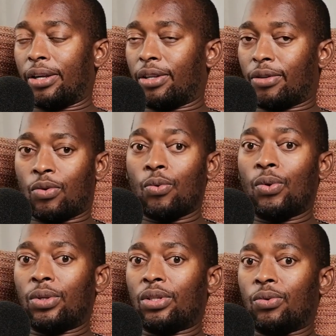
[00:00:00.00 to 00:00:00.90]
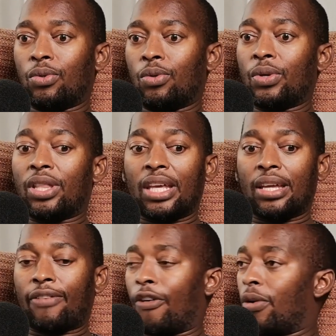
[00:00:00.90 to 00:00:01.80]
you would
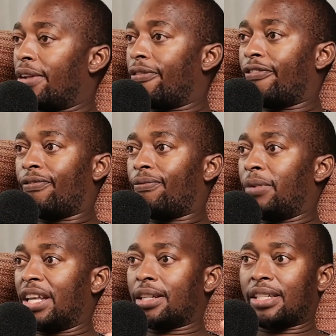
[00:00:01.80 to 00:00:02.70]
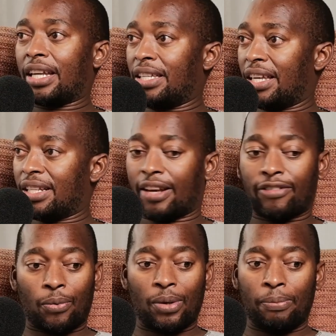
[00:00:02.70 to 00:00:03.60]
think for the next 10 years
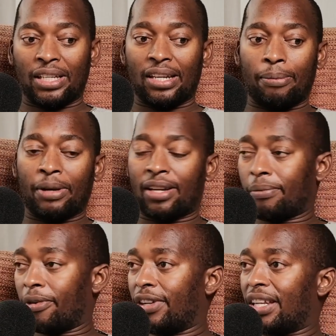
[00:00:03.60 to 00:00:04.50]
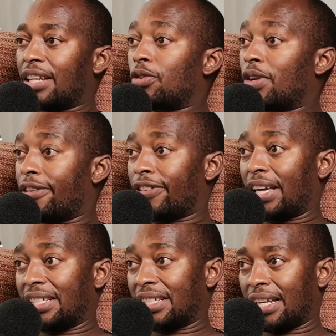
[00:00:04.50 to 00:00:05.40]
after we picked it up and removed it that you don't have
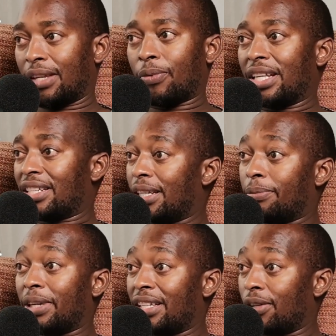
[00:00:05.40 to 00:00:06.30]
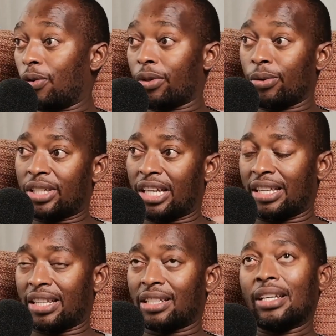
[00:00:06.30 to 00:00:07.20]
cancer, and we are celebrating all those 10
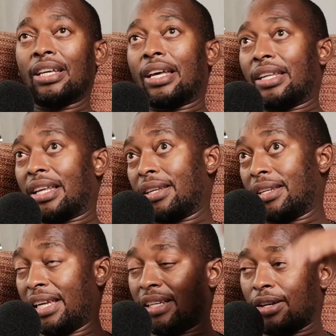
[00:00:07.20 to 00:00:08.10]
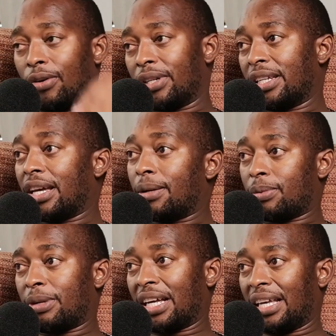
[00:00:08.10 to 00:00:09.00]
years, and then later on it comes
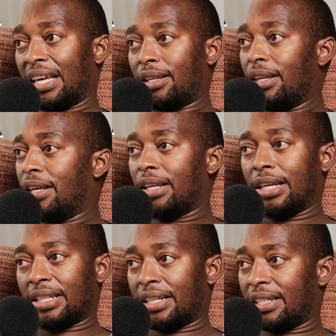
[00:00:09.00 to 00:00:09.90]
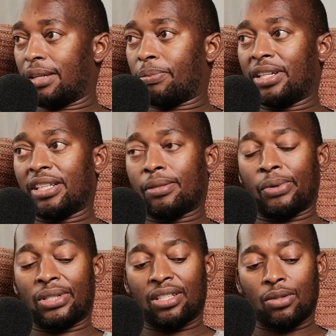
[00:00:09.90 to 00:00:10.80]
back again. As I said,
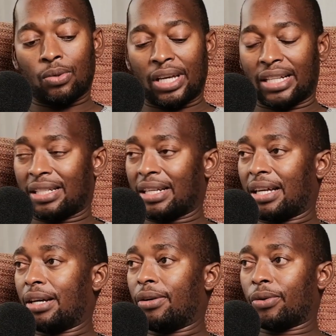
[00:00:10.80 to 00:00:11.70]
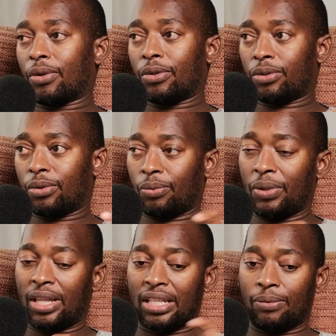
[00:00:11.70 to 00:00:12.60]
predisposition to cancer or to,
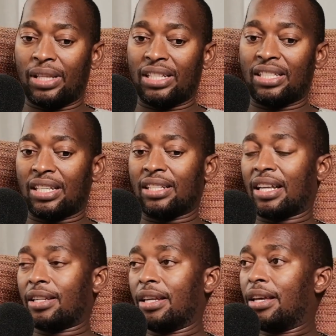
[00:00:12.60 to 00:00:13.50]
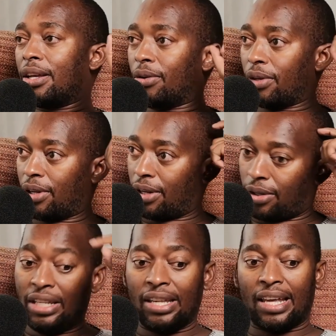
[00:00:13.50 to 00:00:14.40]
with these genes that
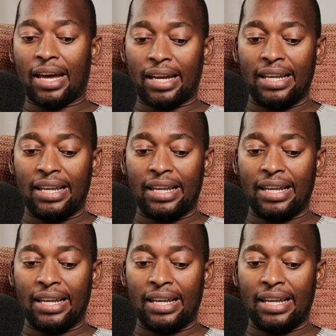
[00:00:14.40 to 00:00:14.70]
in their